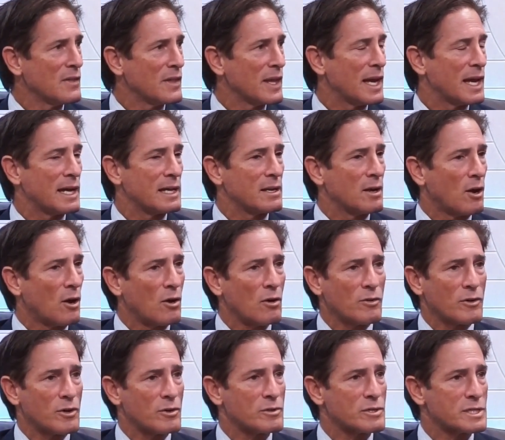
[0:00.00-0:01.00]
that
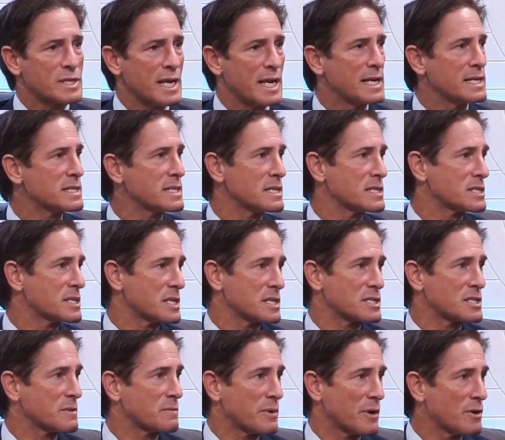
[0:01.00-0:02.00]
all those cases that
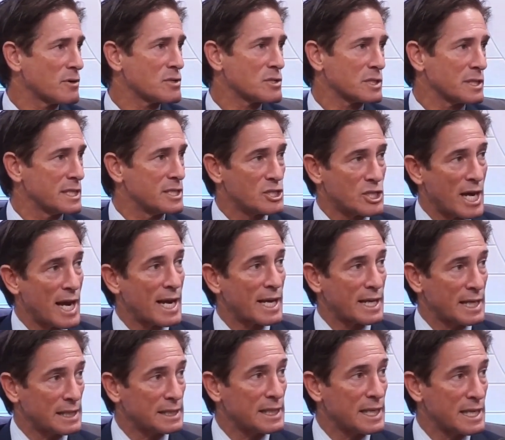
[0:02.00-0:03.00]
supposedly
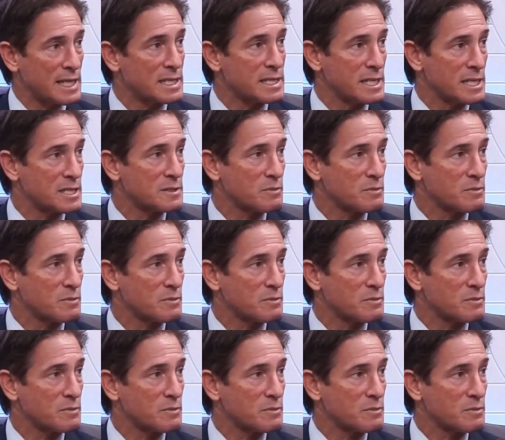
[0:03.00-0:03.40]
Jackie Lacey,